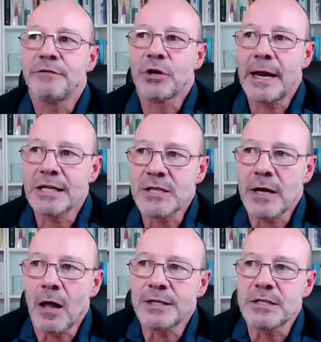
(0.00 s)
If you're getting
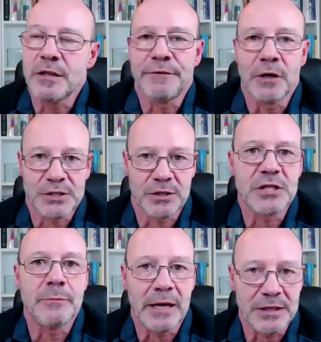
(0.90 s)
sunlight in the first
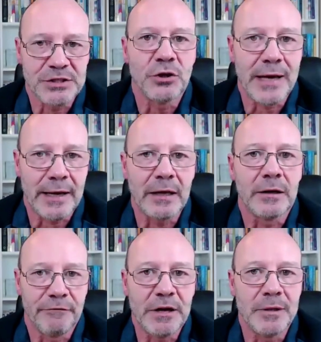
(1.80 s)
30 minutes, you're getting
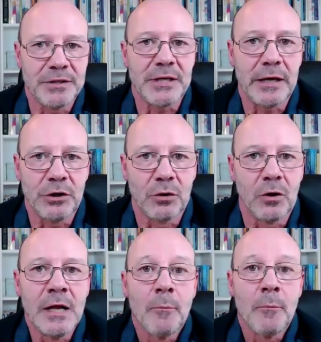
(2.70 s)
vitamin D, and
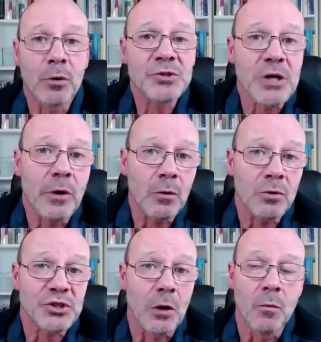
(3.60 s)
but
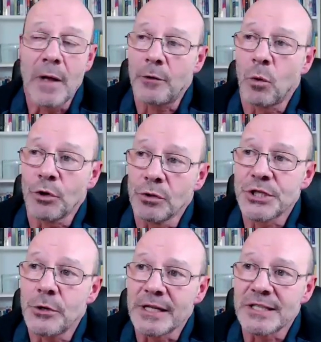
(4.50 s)
also, Ed, what you're
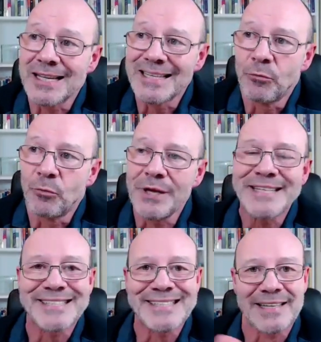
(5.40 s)
doing is
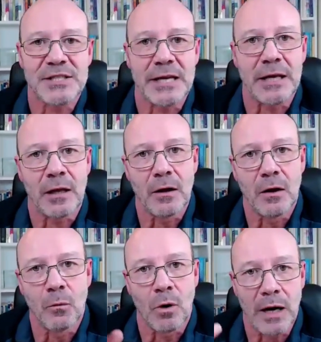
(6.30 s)
resetting
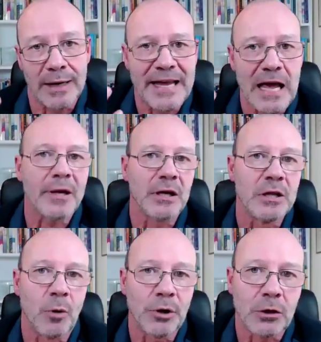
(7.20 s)
a chemical
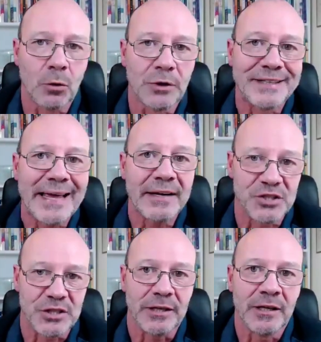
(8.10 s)
in the body called
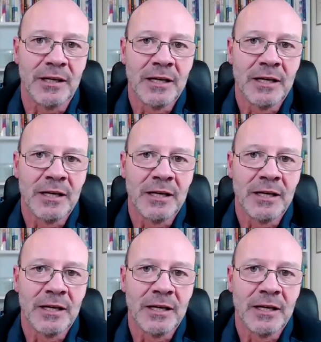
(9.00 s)
adenosine.